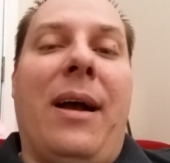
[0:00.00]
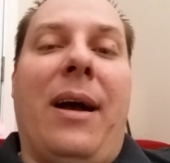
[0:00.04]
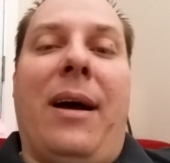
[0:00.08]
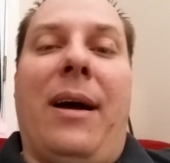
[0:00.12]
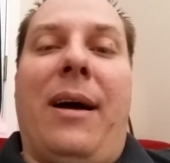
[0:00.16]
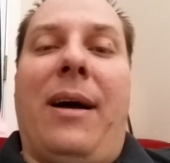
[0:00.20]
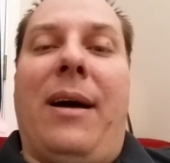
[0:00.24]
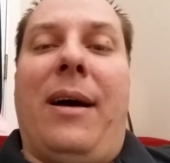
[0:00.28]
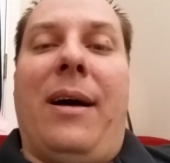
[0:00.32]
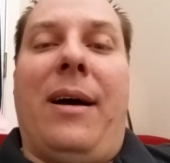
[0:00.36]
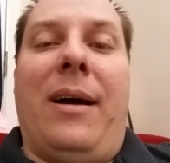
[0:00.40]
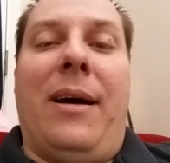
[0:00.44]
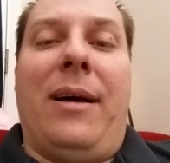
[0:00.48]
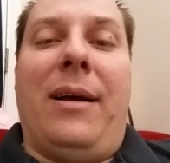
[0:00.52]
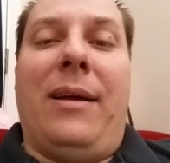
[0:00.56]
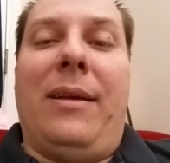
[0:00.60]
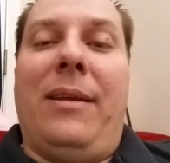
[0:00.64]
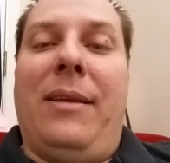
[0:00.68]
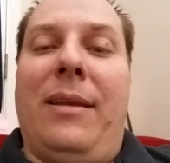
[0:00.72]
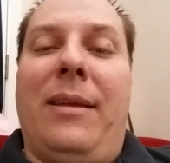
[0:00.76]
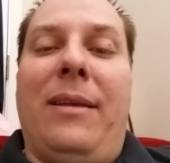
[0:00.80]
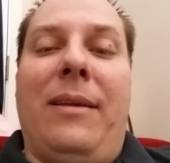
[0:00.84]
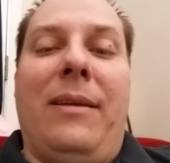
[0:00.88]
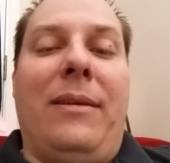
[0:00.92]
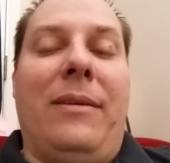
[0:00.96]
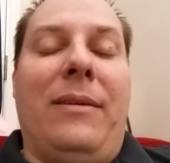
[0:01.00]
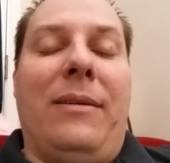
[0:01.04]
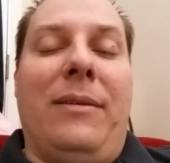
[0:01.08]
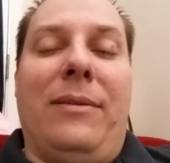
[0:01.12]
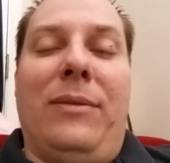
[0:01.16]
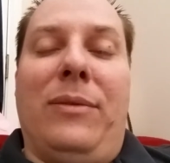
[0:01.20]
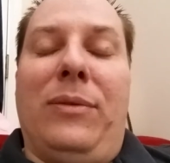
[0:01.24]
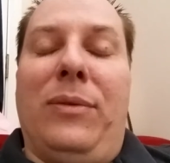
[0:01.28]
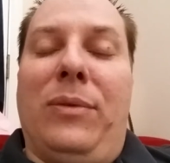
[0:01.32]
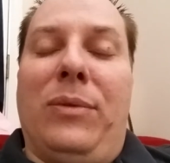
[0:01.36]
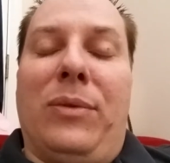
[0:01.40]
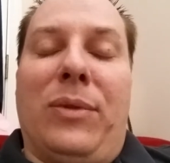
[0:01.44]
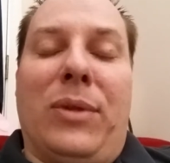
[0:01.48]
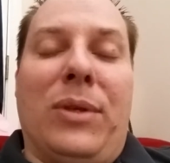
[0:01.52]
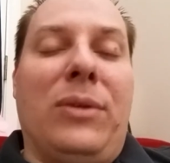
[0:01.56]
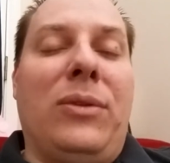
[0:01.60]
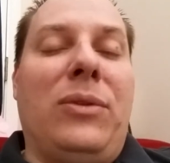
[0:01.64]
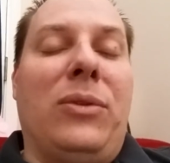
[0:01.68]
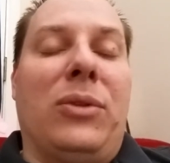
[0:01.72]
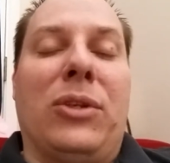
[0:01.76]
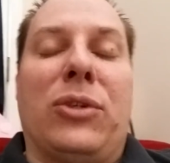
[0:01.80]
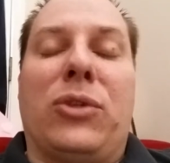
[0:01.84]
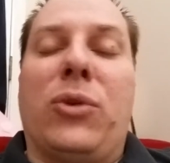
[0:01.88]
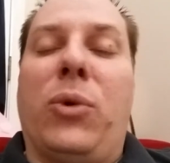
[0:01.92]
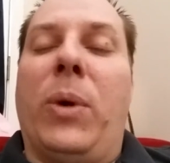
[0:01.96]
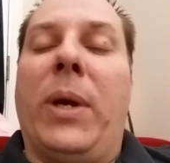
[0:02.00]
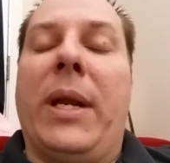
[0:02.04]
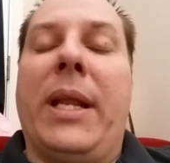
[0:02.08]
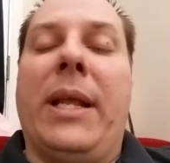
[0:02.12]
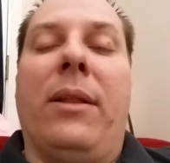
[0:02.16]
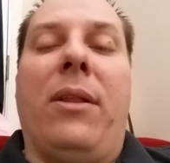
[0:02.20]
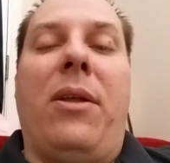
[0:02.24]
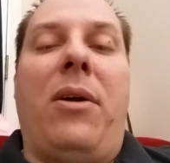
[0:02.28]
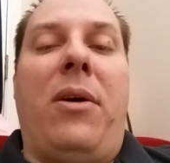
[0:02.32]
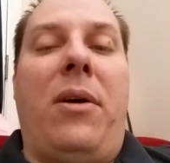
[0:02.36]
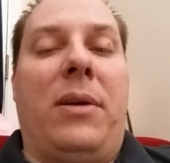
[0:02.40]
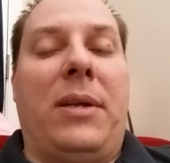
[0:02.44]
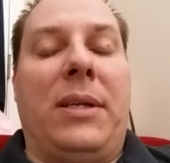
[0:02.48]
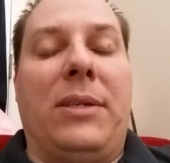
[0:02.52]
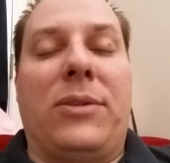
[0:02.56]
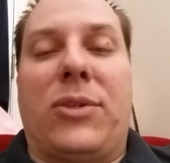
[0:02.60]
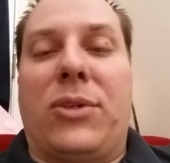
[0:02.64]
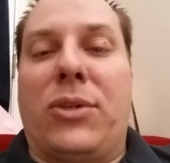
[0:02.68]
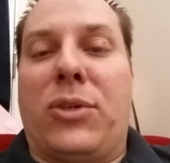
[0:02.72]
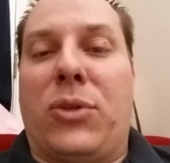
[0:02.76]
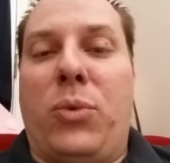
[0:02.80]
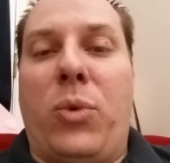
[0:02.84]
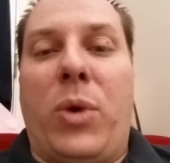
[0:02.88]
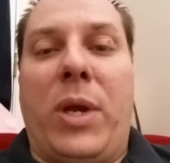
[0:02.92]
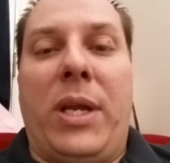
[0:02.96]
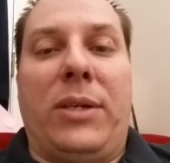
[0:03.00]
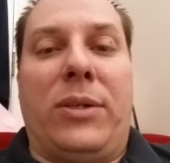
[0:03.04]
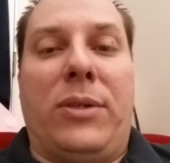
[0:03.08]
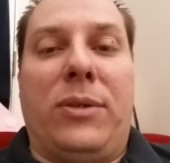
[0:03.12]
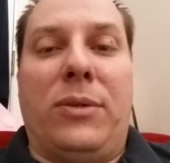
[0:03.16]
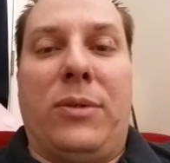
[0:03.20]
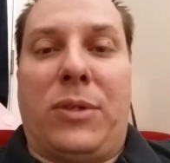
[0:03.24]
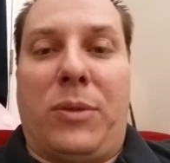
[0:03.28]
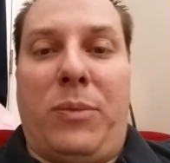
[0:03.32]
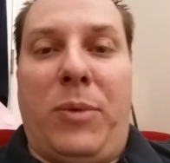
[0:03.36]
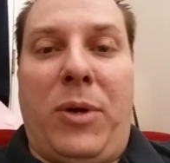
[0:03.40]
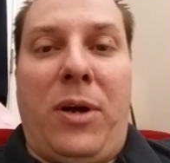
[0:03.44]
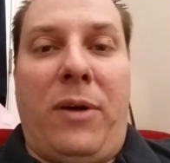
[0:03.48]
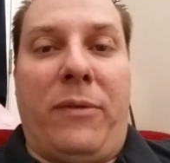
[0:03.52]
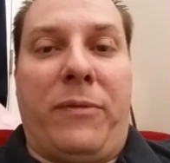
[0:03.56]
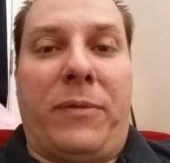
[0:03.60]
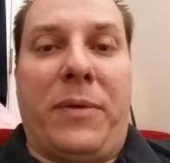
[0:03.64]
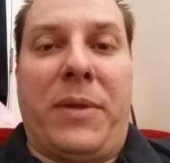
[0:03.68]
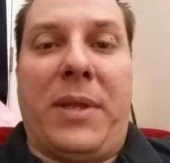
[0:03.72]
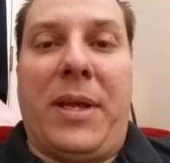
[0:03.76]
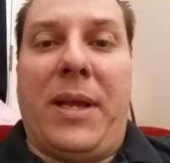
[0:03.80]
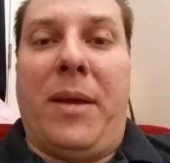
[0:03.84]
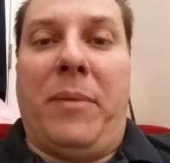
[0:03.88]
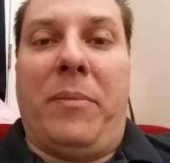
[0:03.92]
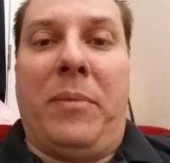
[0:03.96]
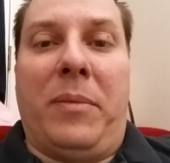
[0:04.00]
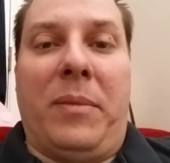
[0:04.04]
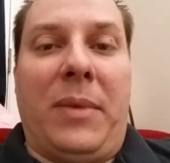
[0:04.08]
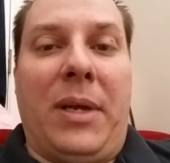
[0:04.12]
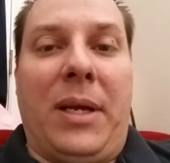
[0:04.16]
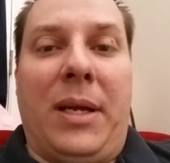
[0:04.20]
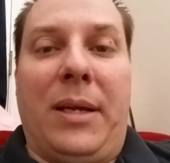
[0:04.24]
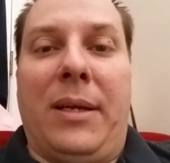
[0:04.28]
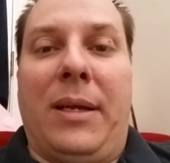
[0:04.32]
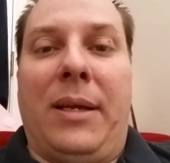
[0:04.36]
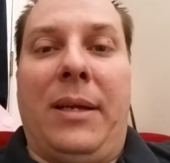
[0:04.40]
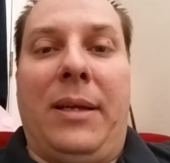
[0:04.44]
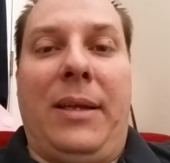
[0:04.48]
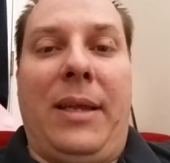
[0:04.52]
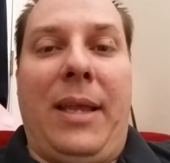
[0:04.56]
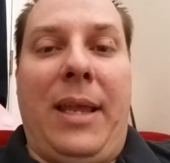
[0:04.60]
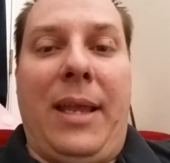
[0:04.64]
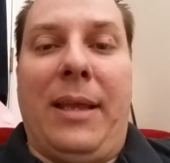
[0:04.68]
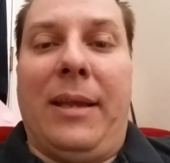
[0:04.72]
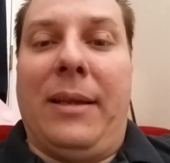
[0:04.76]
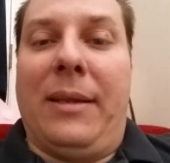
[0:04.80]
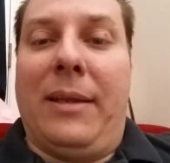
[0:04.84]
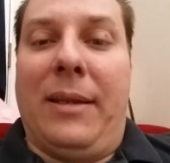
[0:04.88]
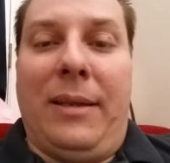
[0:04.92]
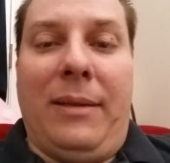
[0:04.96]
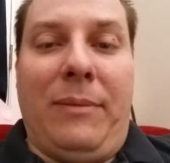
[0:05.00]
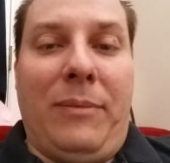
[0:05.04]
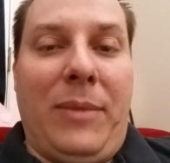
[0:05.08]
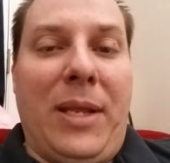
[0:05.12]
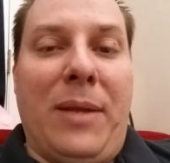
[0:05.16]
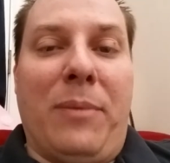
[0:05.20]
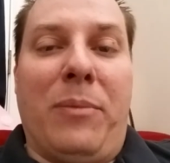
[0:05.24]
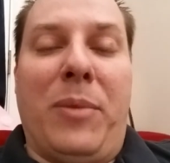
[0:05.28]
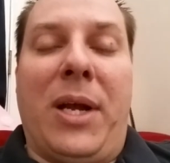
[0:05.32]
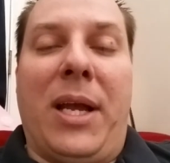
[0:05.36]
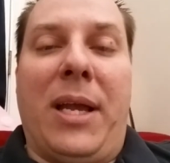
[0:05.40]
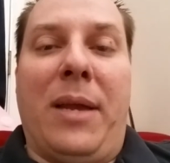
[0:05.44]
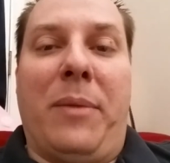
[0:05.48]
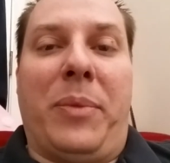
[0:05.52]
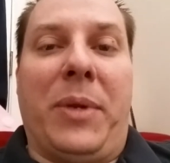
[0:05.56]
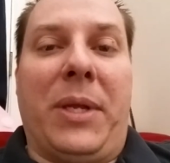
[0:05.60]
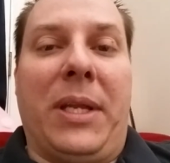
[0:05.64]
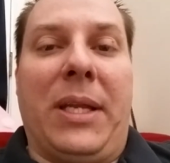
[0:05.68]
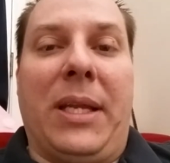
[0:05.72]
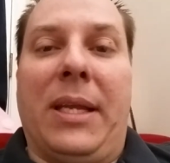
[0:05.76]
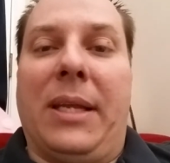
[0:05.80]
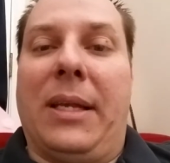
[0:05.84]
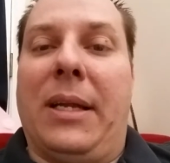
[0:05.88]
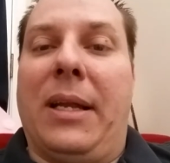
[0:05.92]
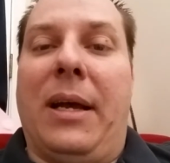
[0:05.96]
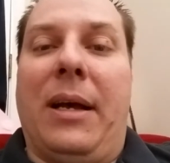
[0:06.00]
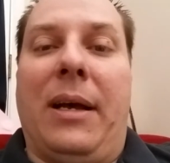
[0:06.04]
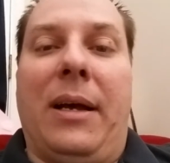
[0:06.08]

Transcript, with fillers: Uh, the the 20 long is just way too small for them, uh, in in my opinion.